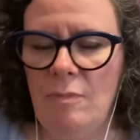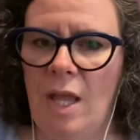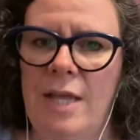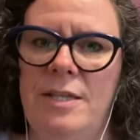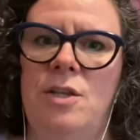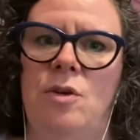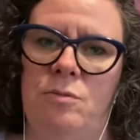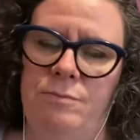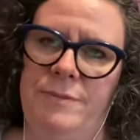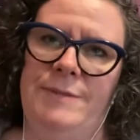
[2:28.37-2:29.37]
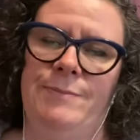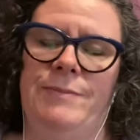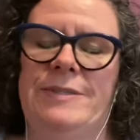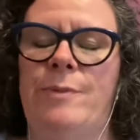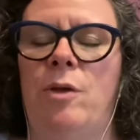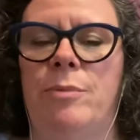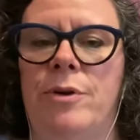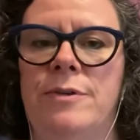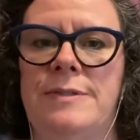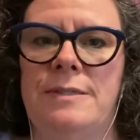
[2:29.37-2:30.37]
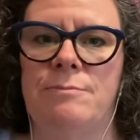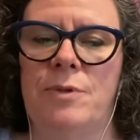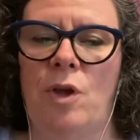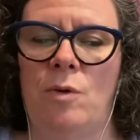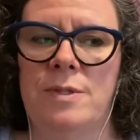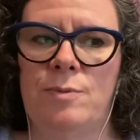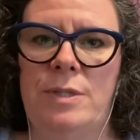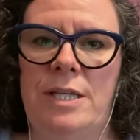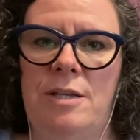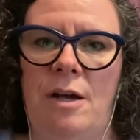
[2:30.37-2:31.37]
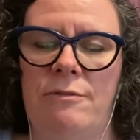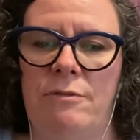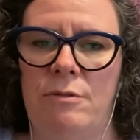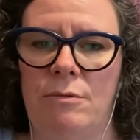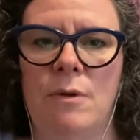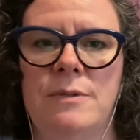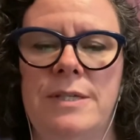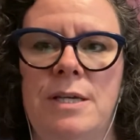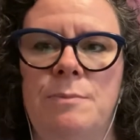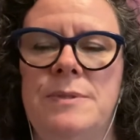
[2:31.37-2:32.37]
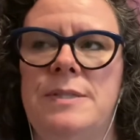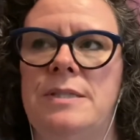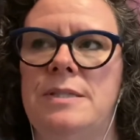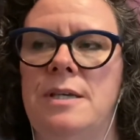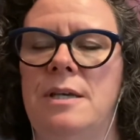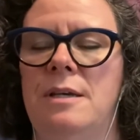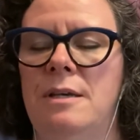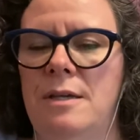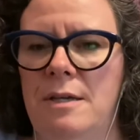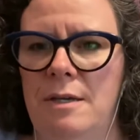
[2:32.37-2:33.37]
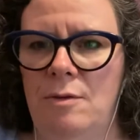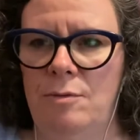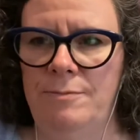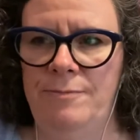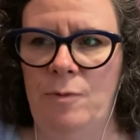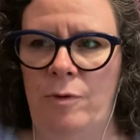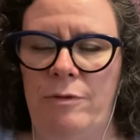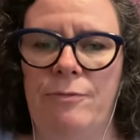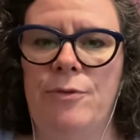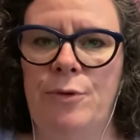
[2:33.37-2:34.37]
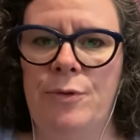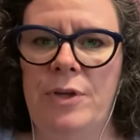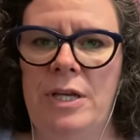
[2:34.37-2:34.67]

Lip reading: And, you know, small birds and goats would eat off of the rose hips and or the fruit.